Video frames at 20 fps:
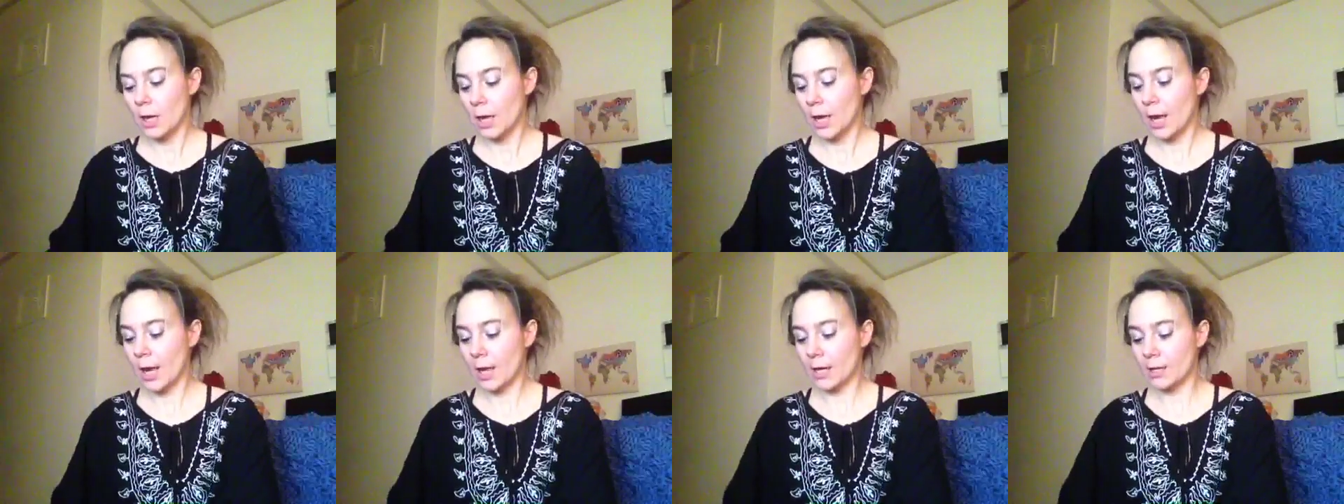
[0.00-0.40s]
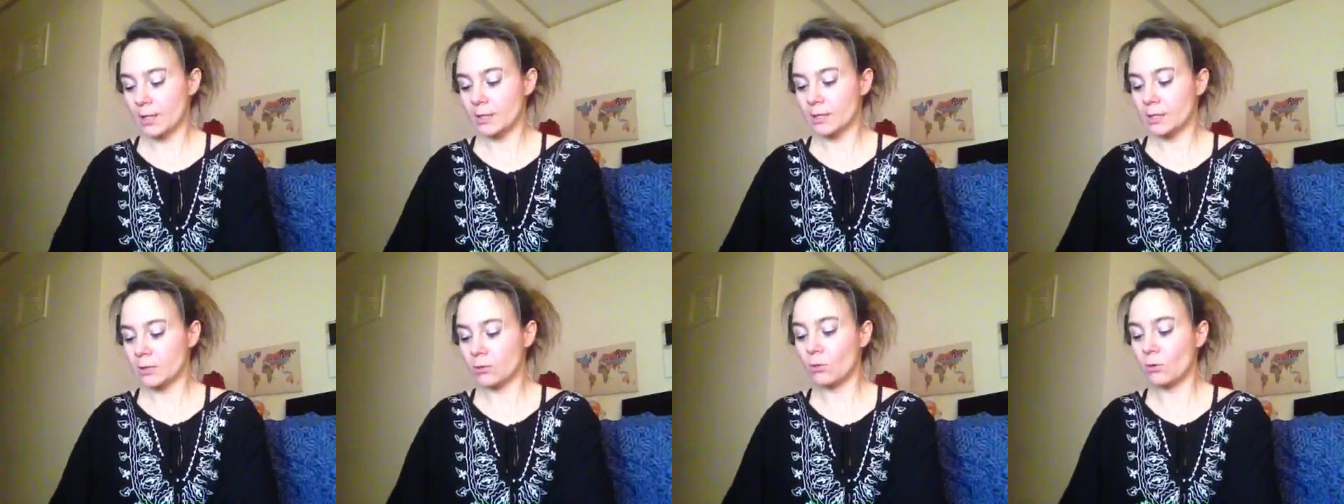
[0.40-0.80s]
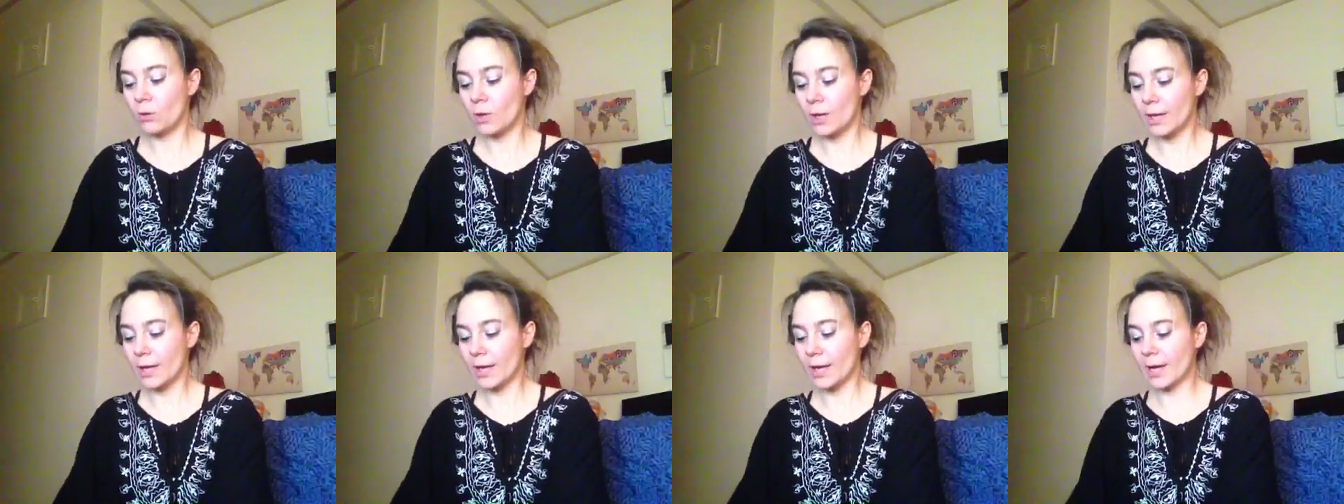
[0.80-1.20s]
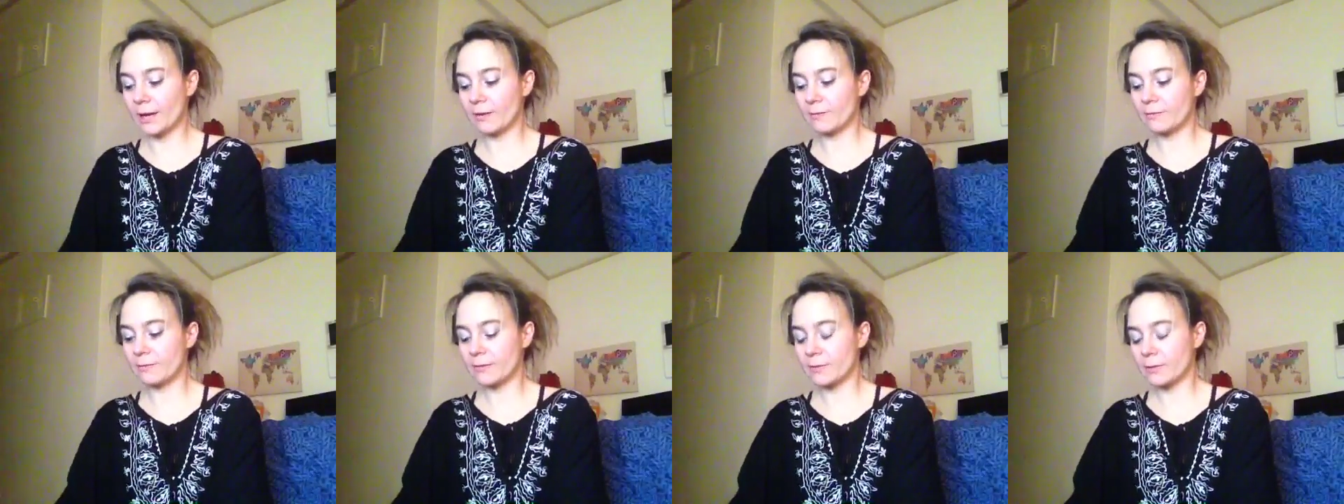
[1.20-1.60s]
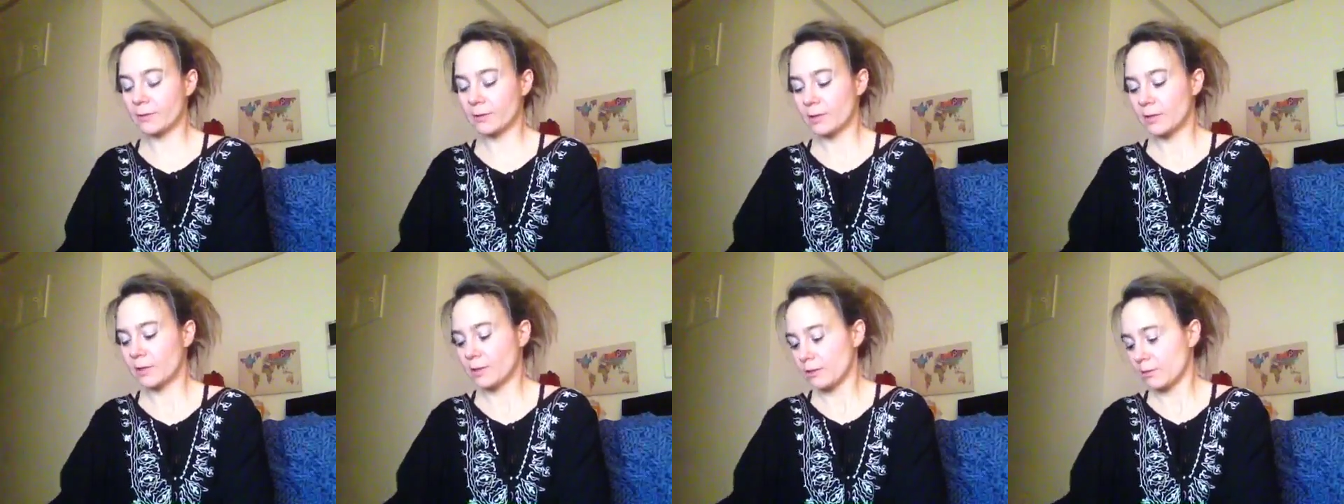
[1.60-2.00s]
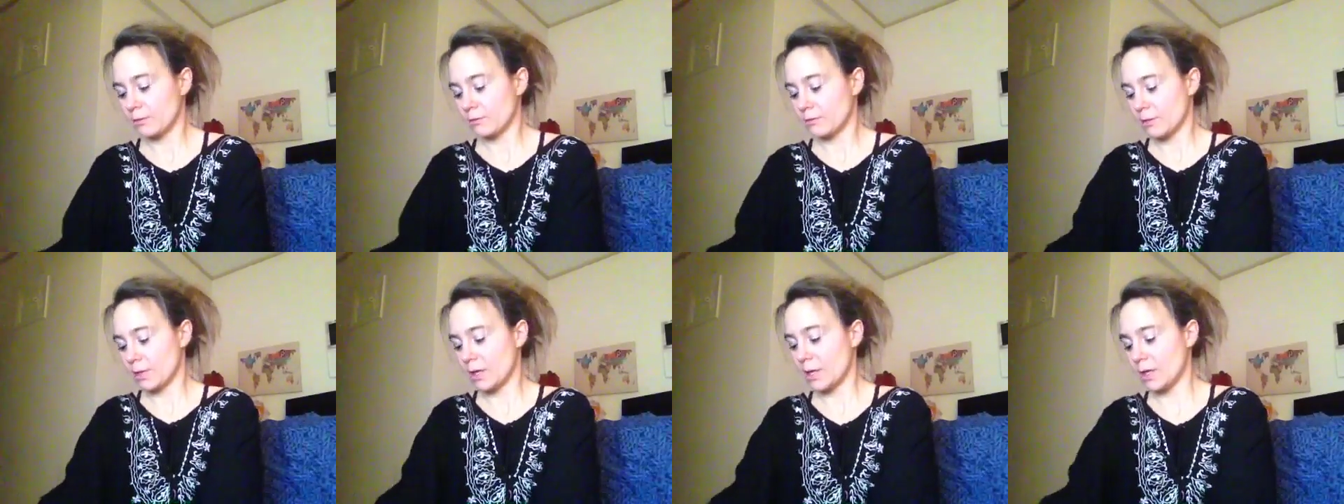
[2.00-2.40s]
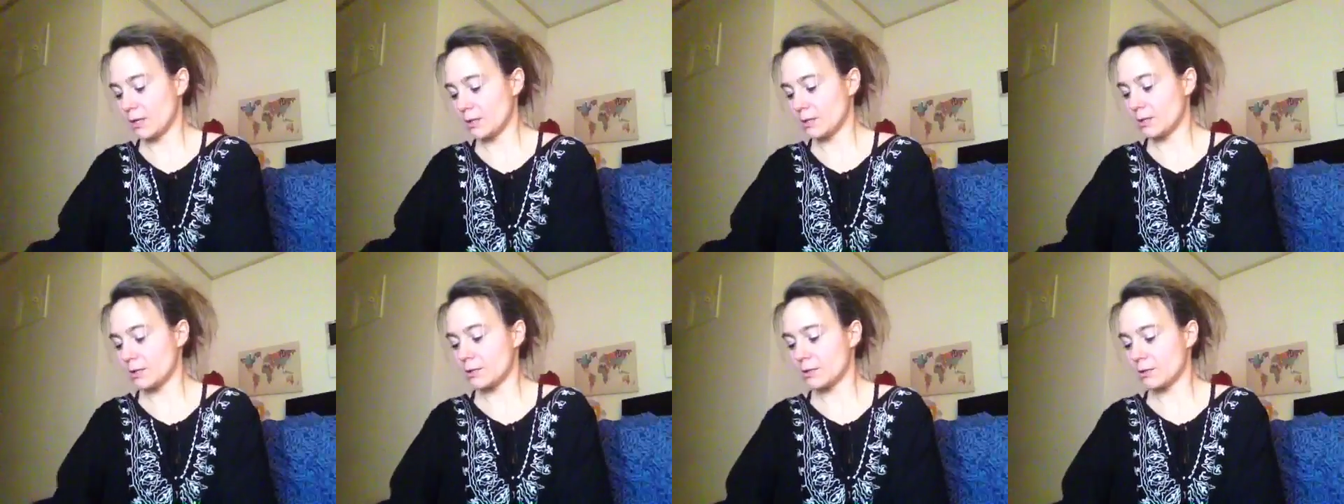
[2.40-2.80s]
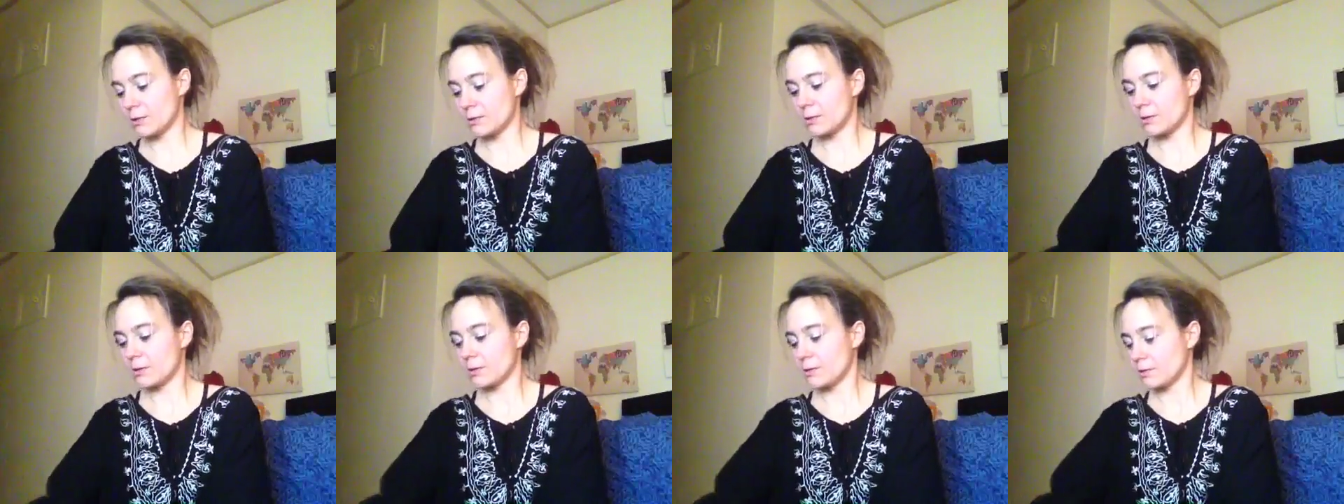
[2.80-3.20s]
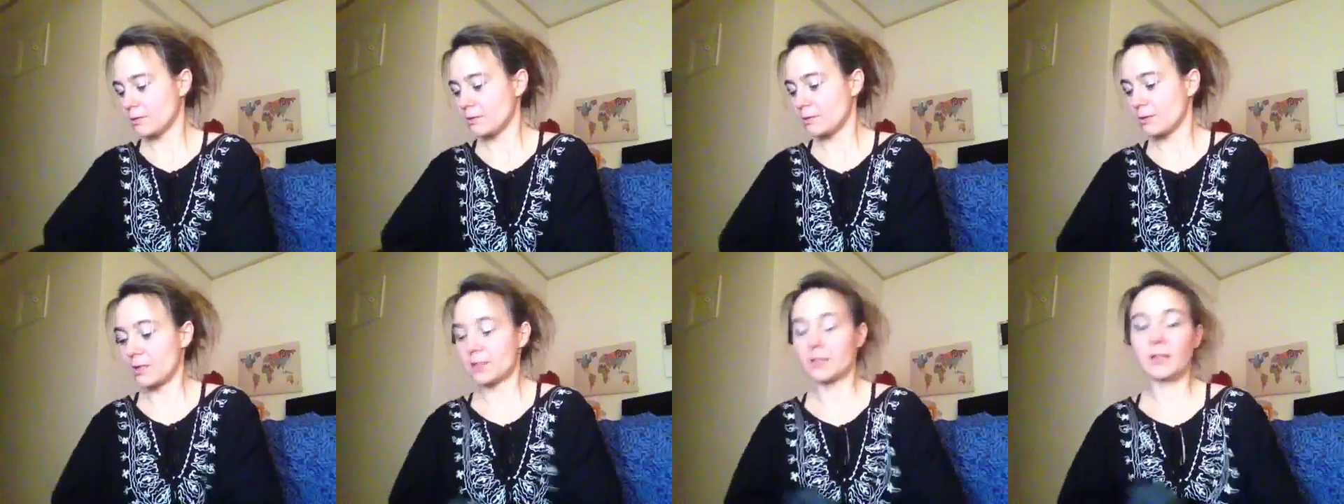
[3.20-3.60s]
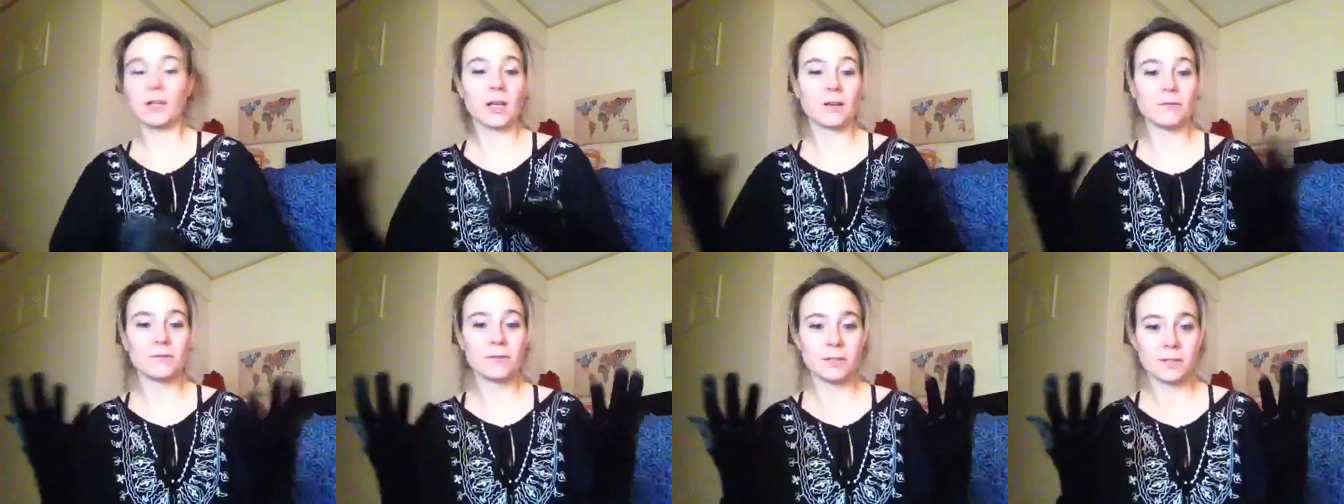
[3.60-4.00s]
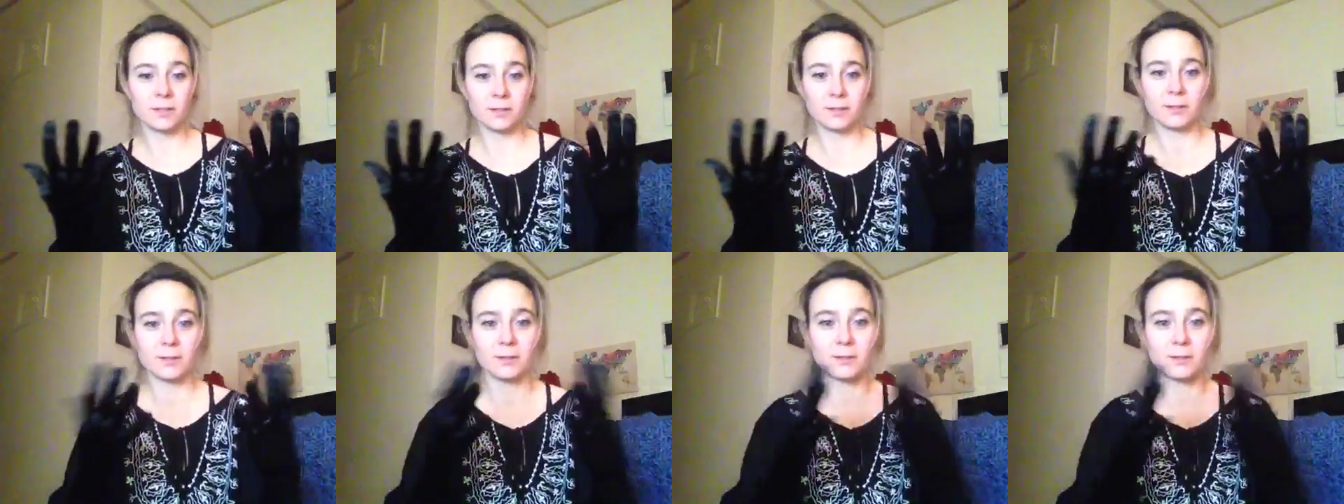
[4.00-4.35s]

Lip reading: And all I have is these gloves.